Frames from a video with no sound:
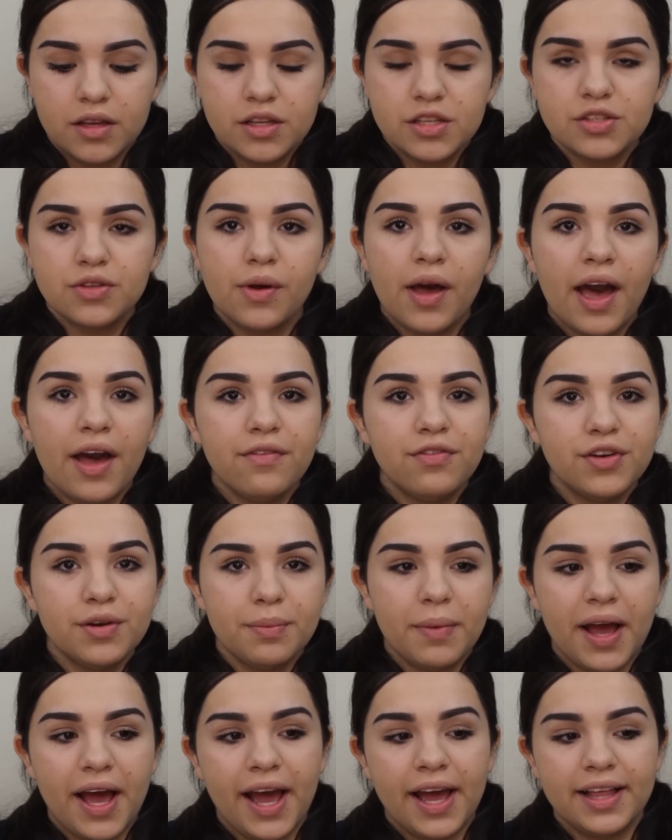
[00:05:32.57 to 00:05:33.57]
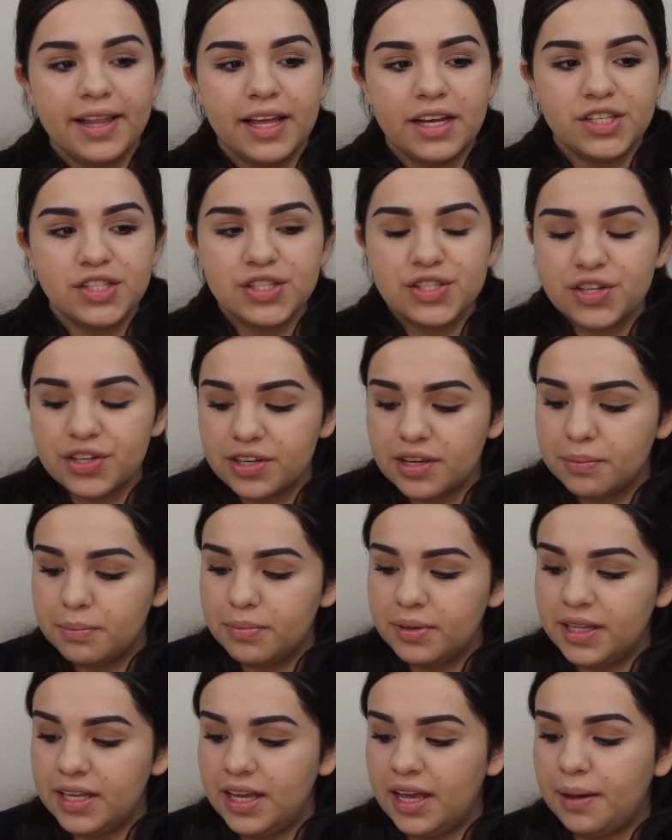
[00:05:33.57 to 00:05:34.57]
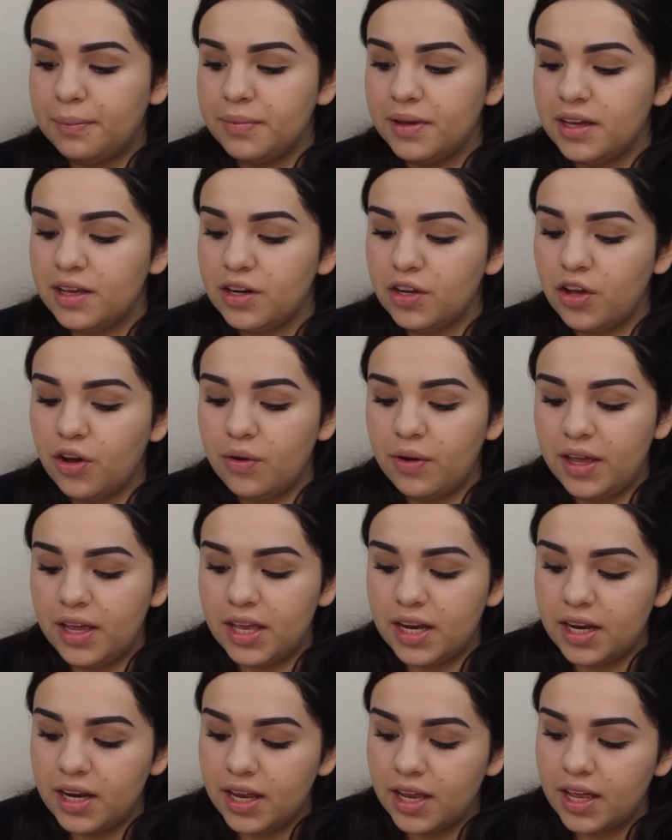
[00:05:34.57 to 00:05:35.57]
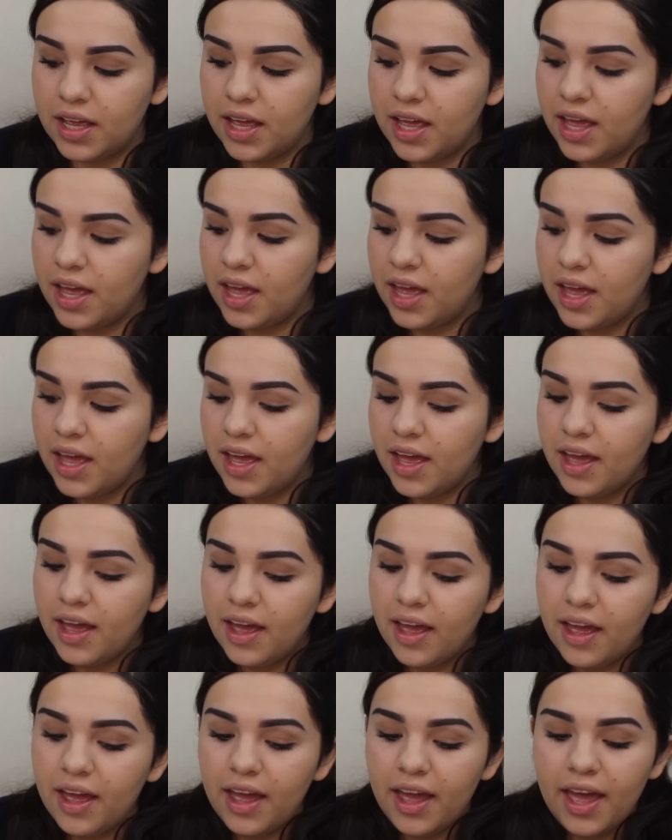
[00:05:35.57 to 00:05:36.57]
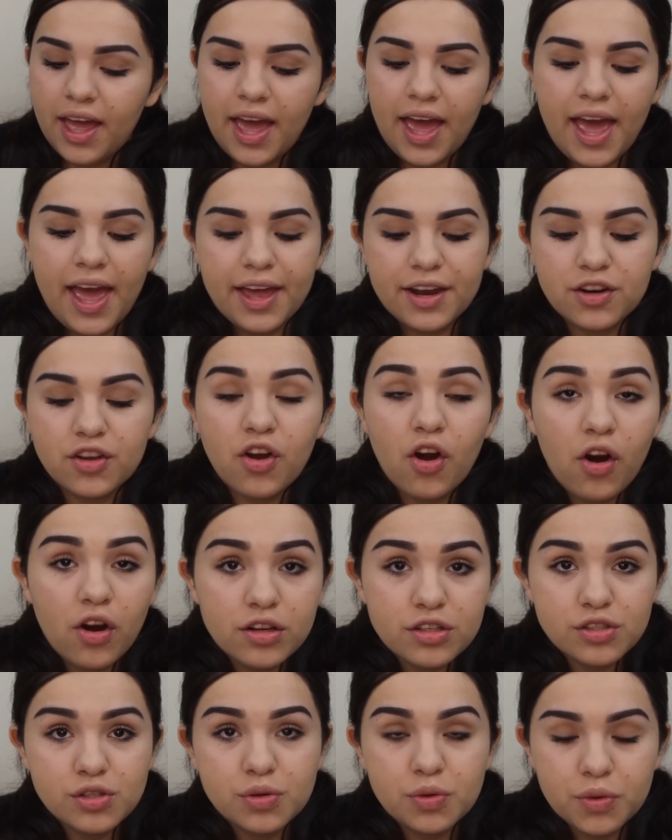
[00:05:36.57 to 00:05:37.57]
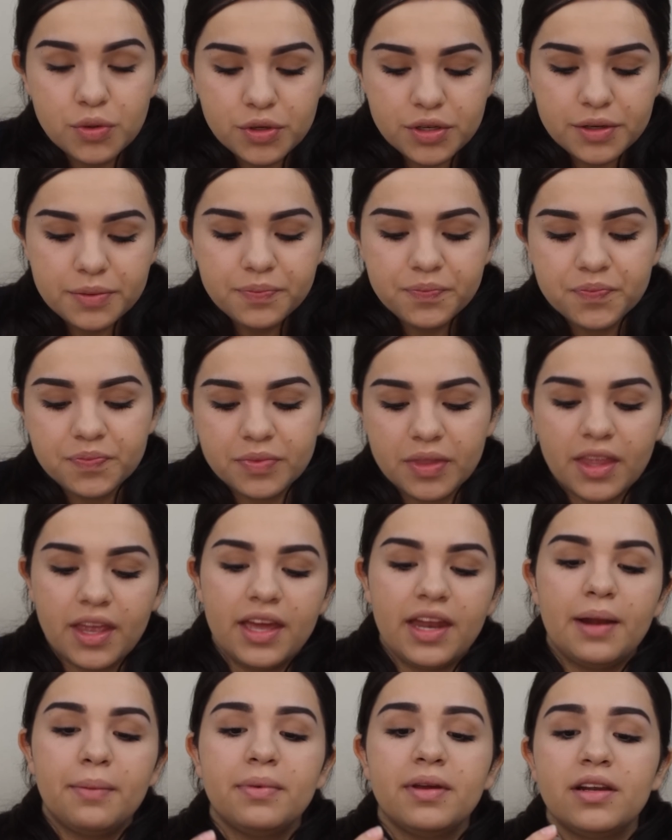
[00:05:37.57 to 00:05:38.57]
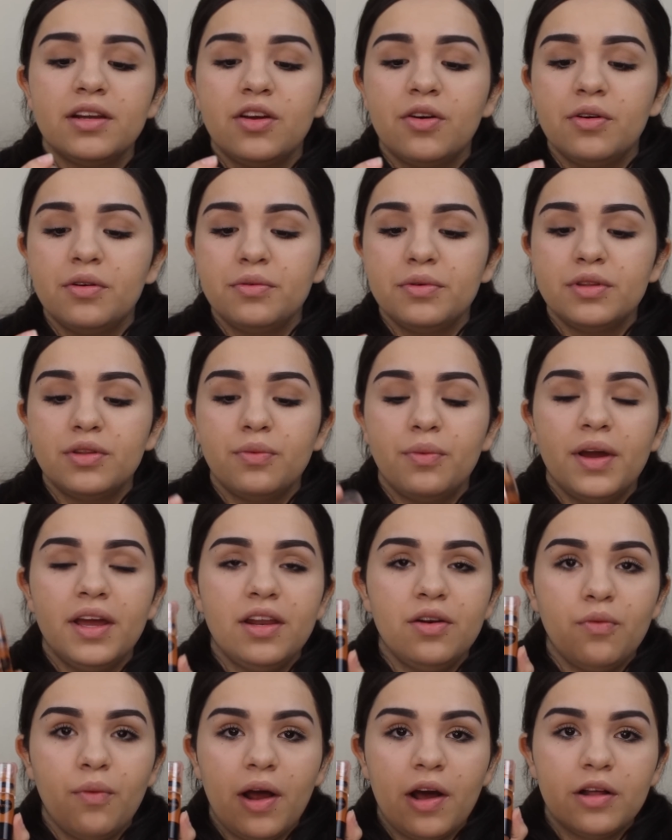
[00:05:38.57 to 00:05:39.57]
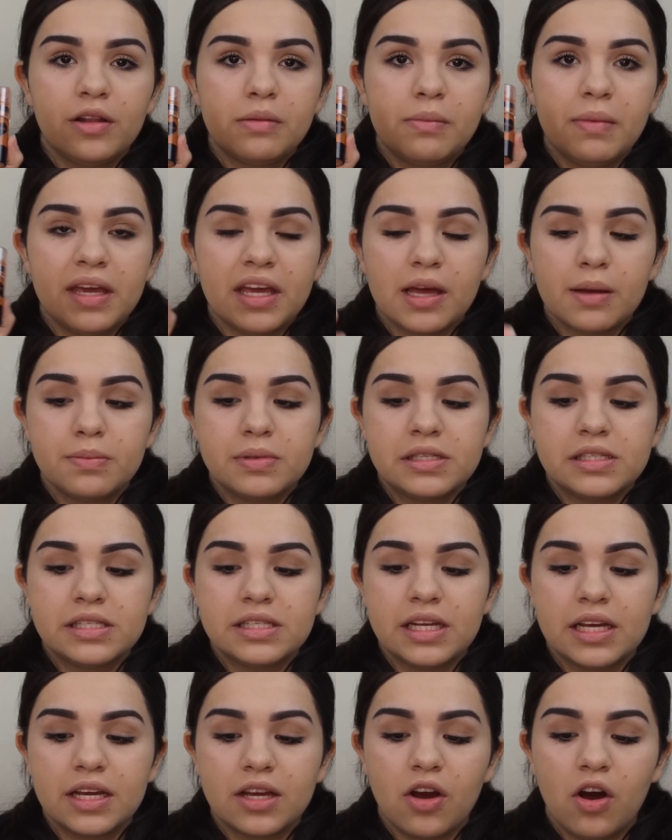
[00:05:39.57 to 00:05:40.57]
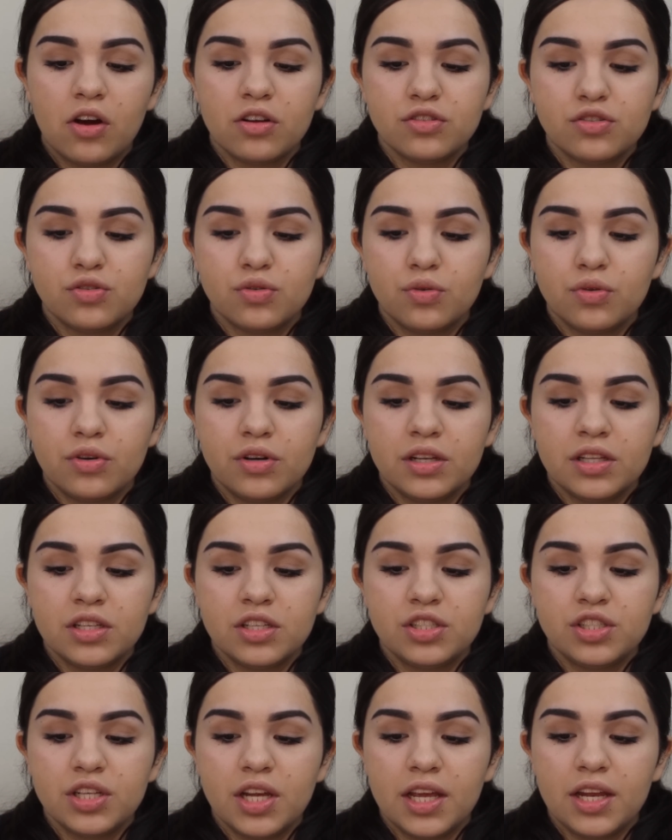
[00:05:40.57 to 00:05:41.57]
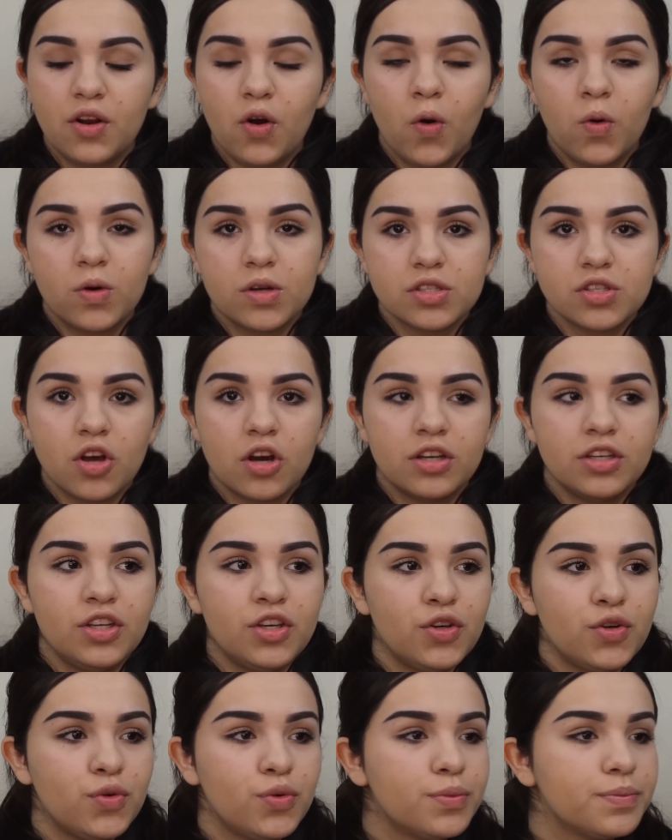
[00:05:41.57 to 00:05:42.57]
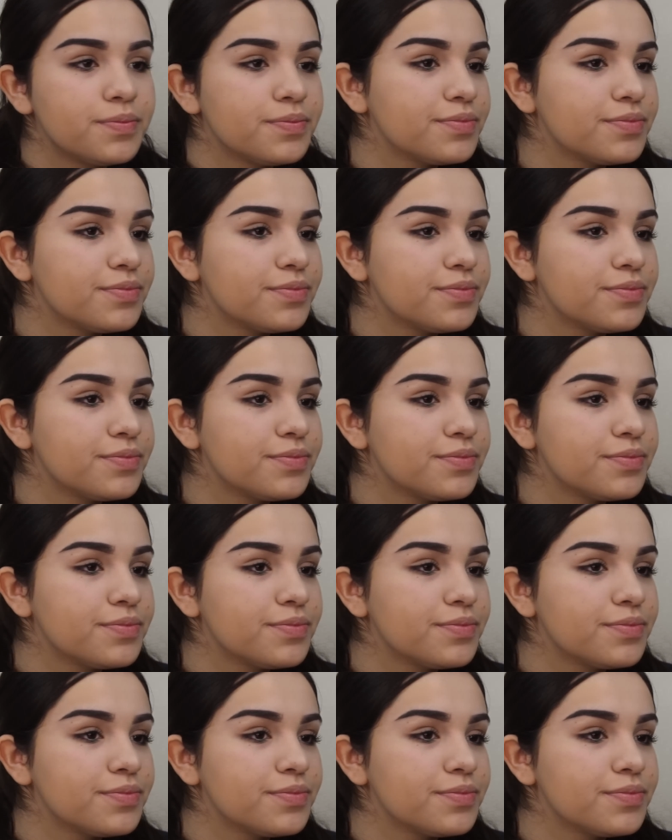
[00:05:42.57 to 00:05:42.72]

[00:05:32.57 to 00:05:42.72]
So after my eyelashes are complete, I'm gonna go in and contour. And I'm gonna go in with the Wet n Wild Makeup Stick Contour in the shade Oaks on You.